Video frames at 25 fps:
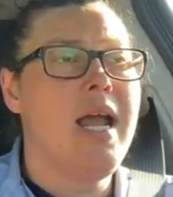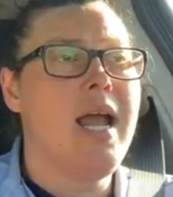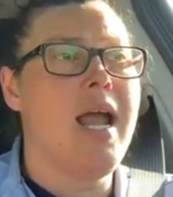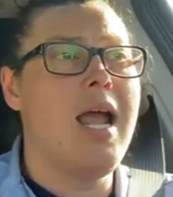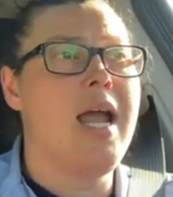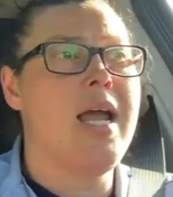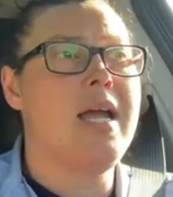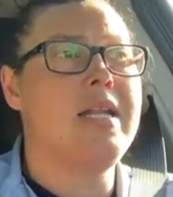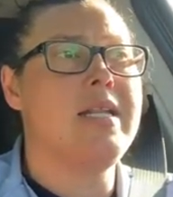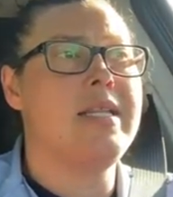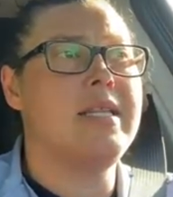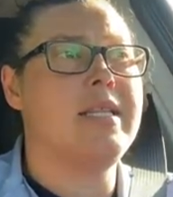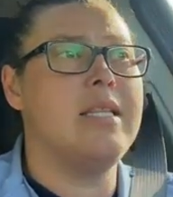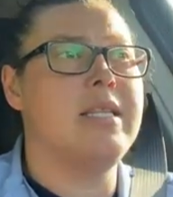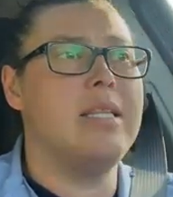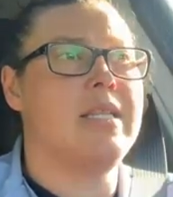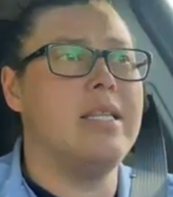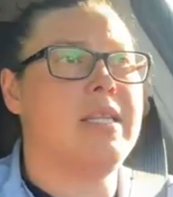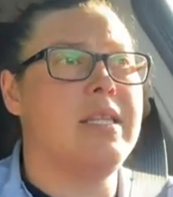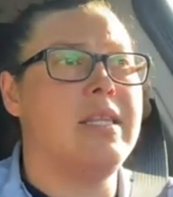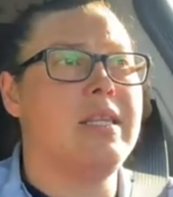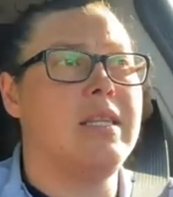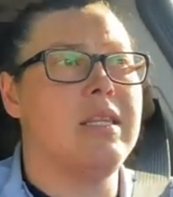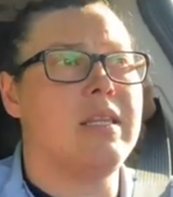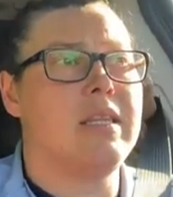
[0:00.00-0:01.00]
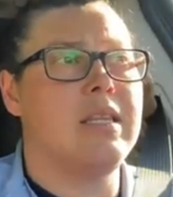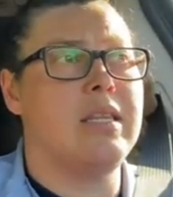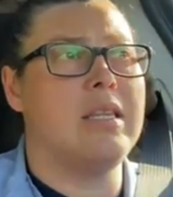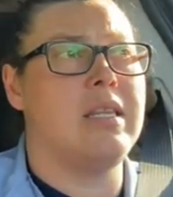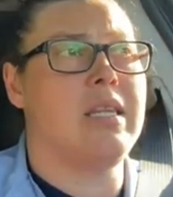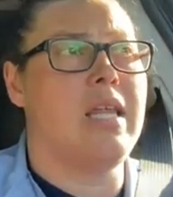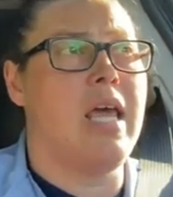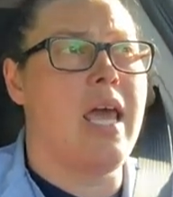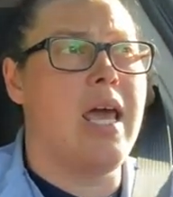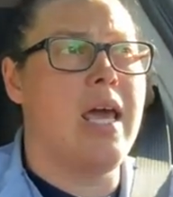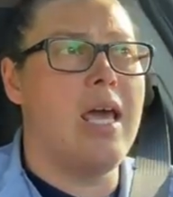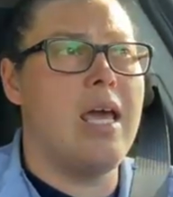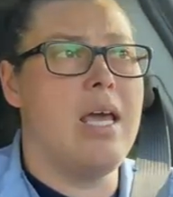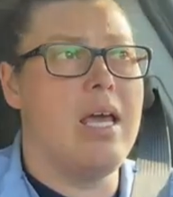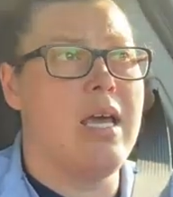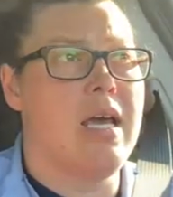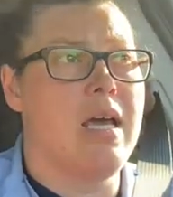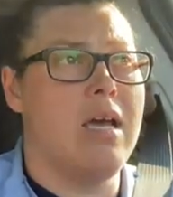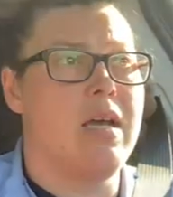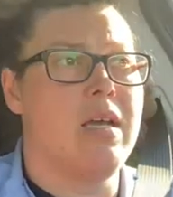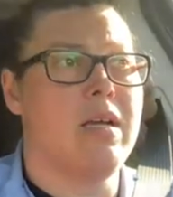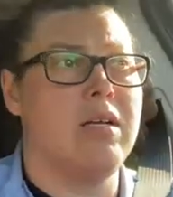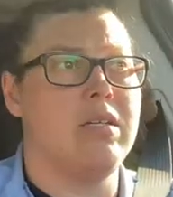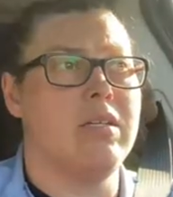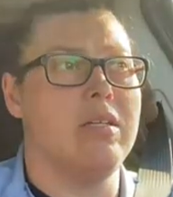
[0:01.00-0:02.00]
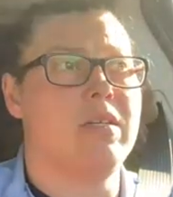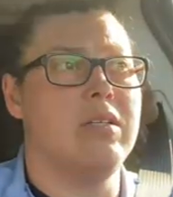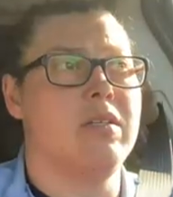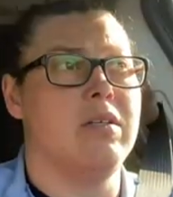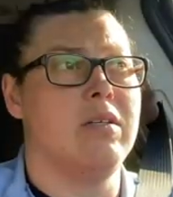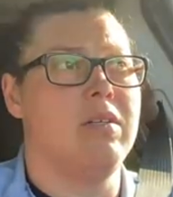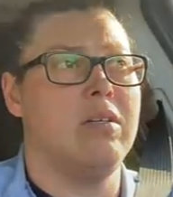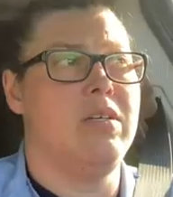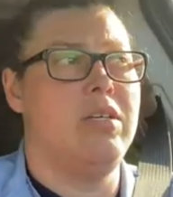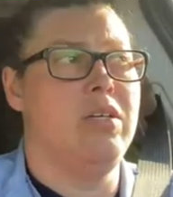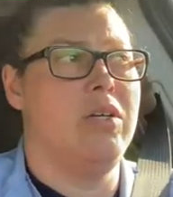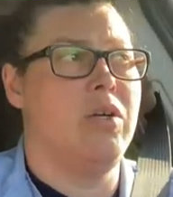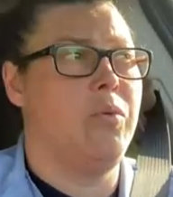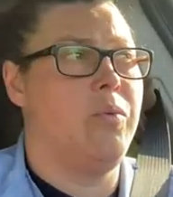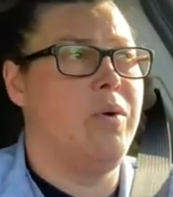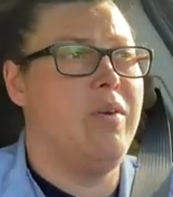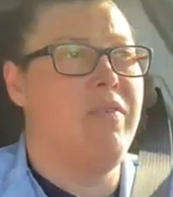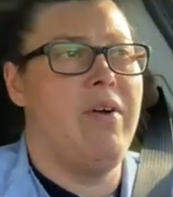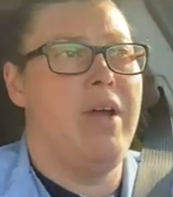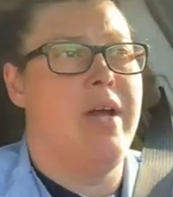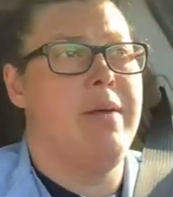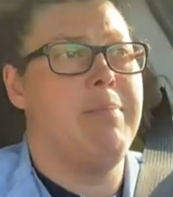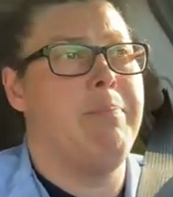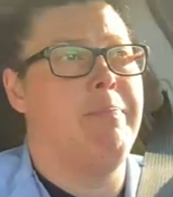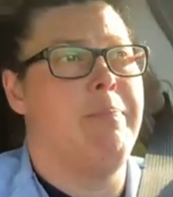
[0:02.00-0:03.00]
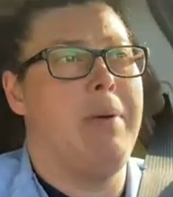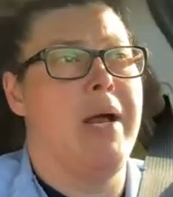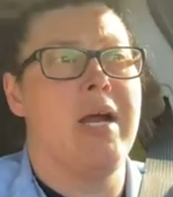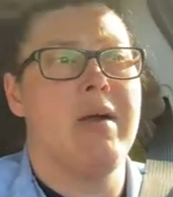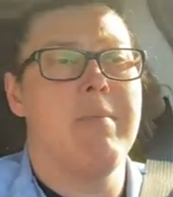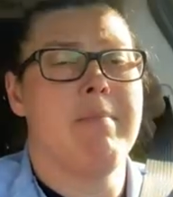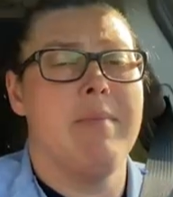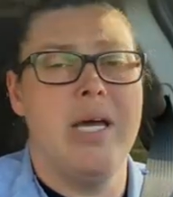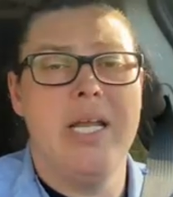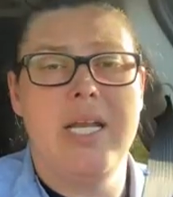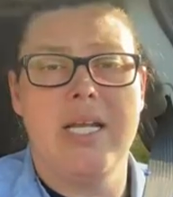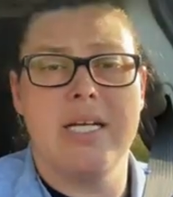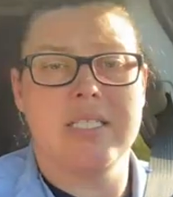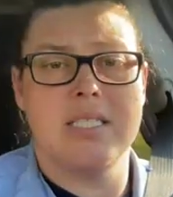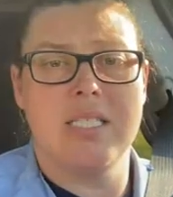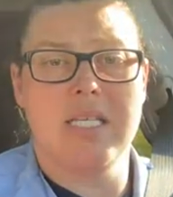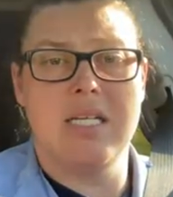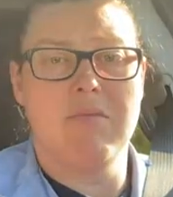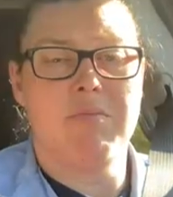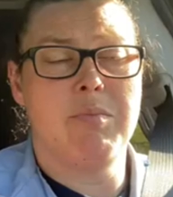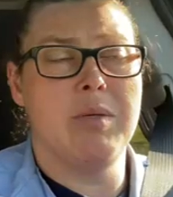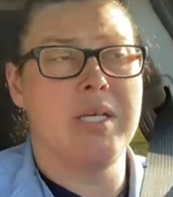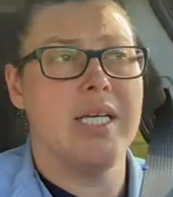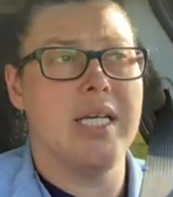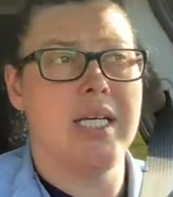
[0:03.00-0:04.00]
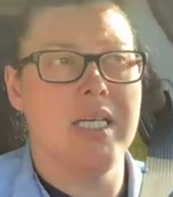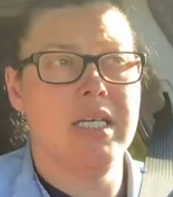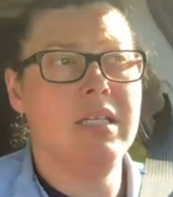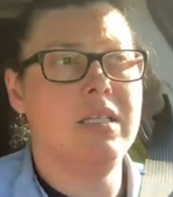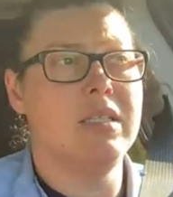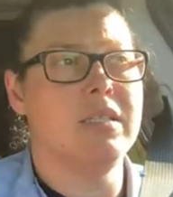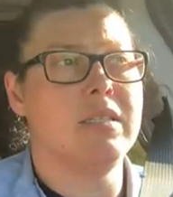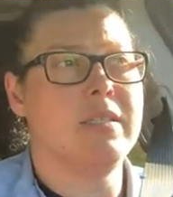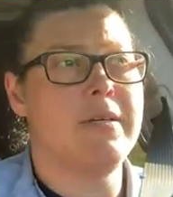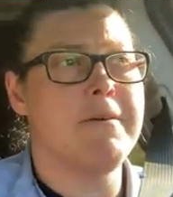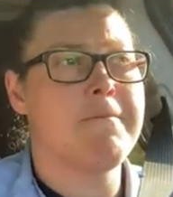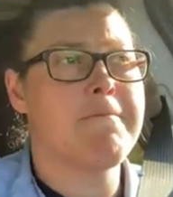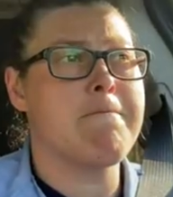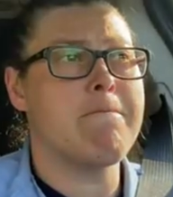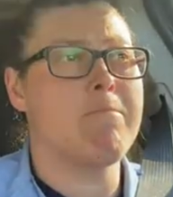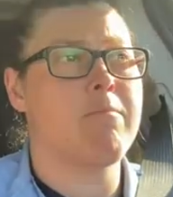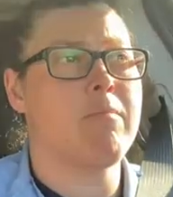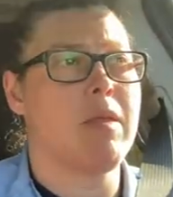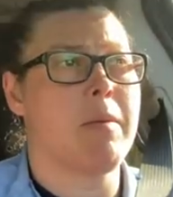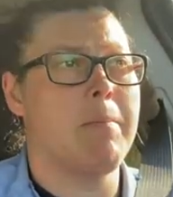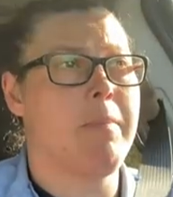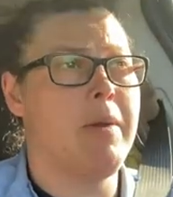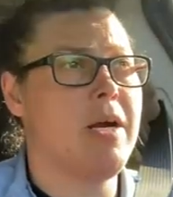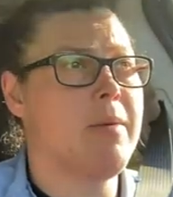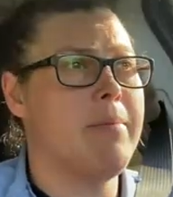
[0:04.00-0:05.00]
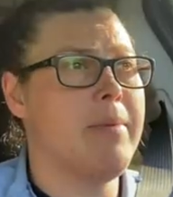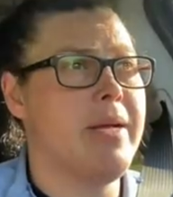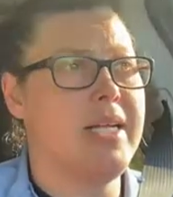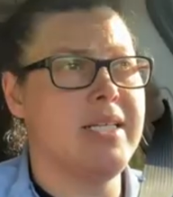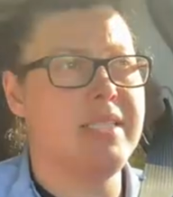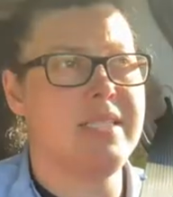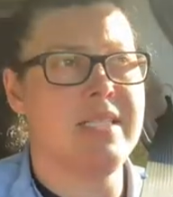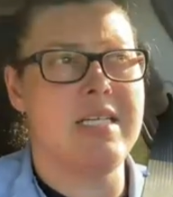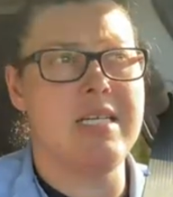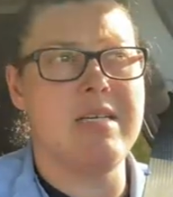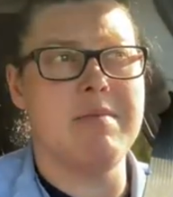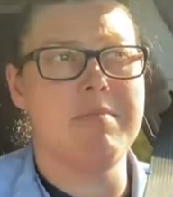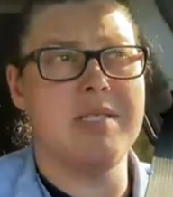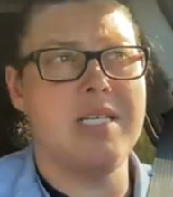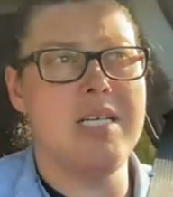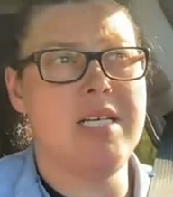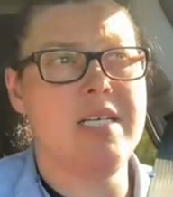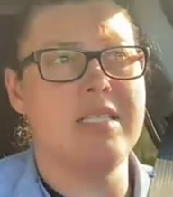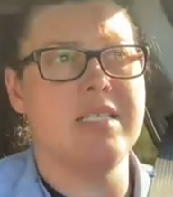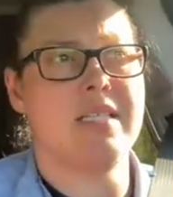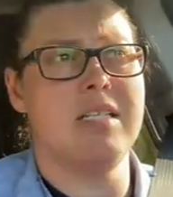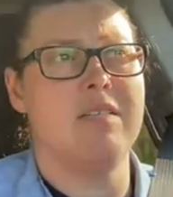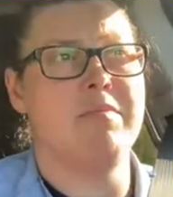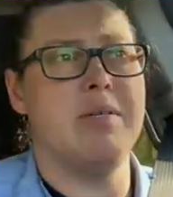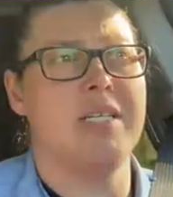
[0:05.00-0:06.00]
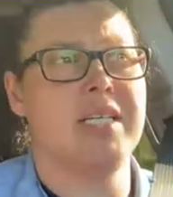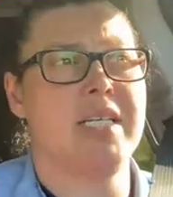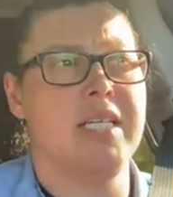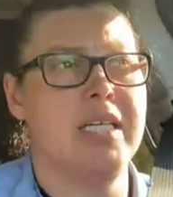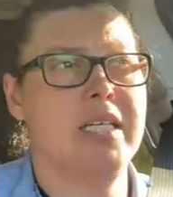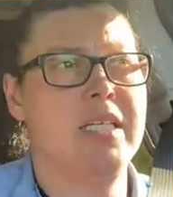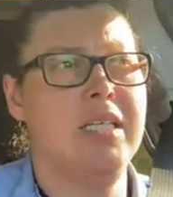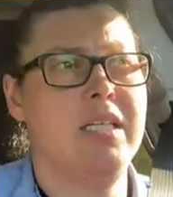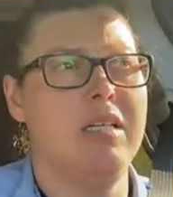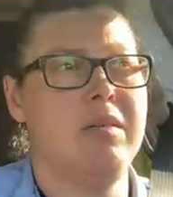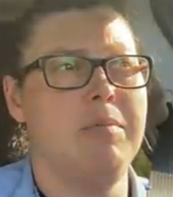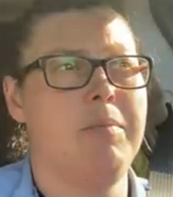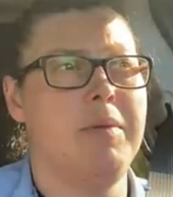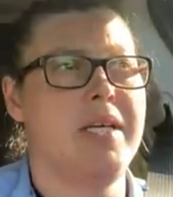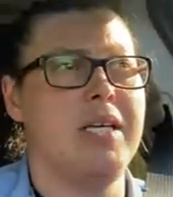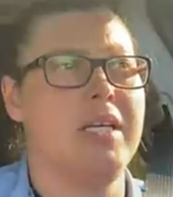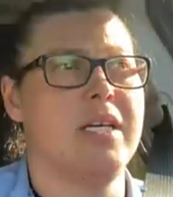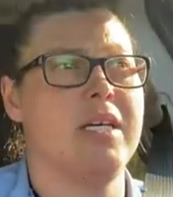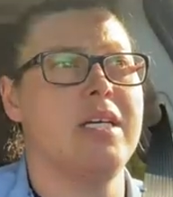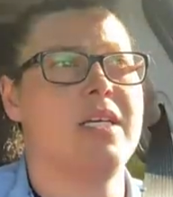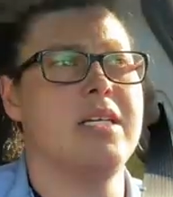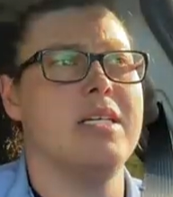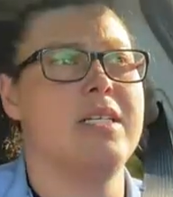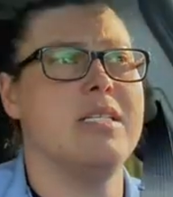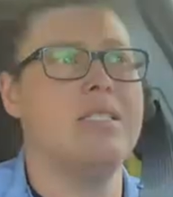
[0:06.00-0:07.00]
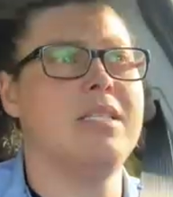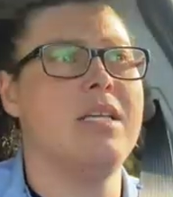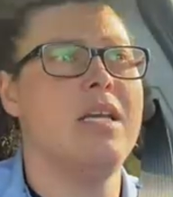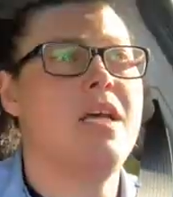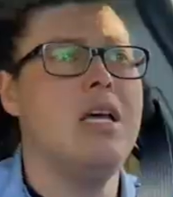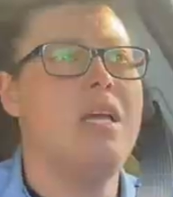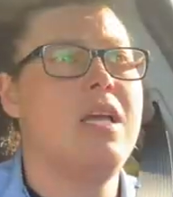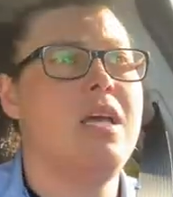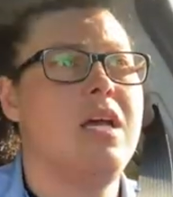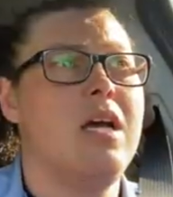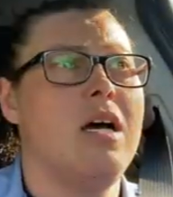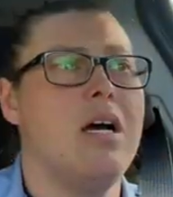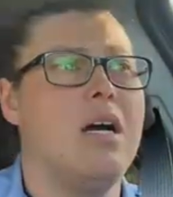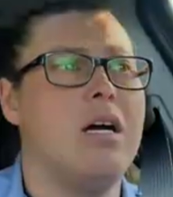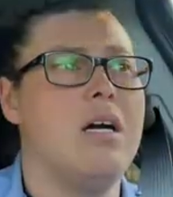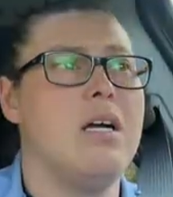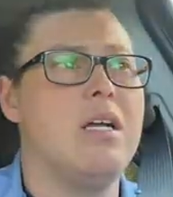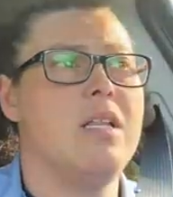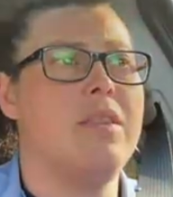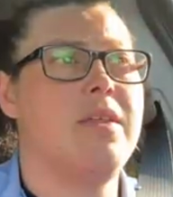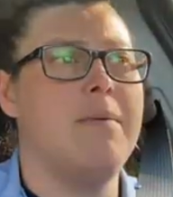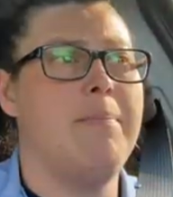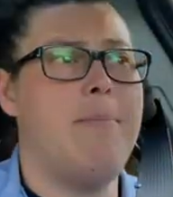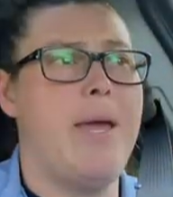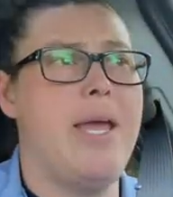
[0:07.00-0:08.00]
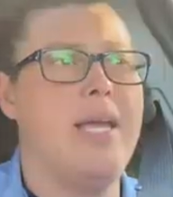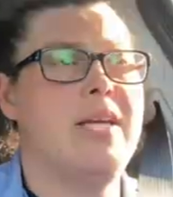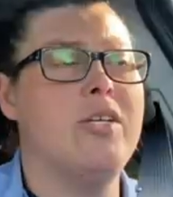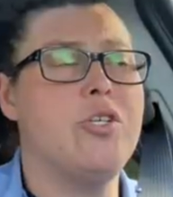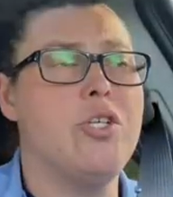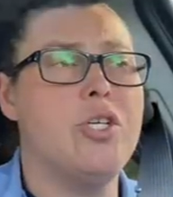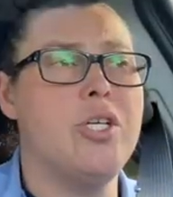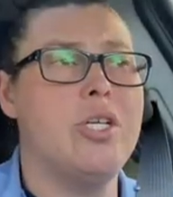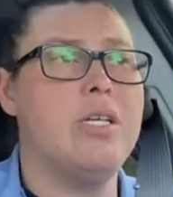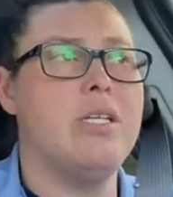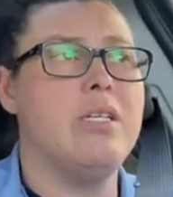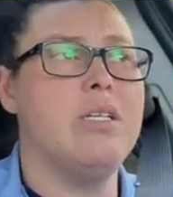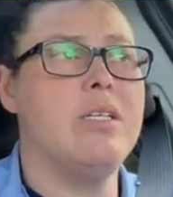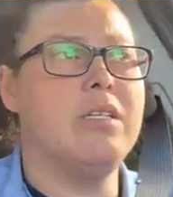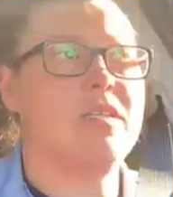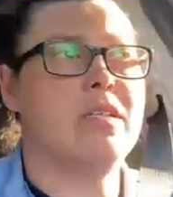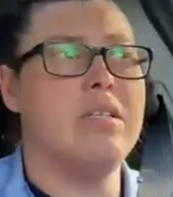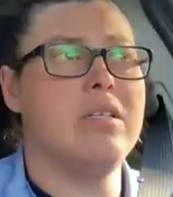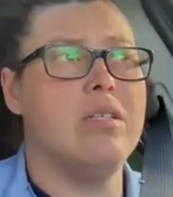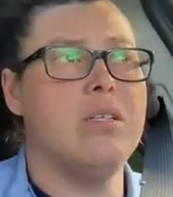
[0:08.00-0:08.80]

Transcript: And we've had paramedics that have been killed, paramedics and EMTs that have been killed because the patient,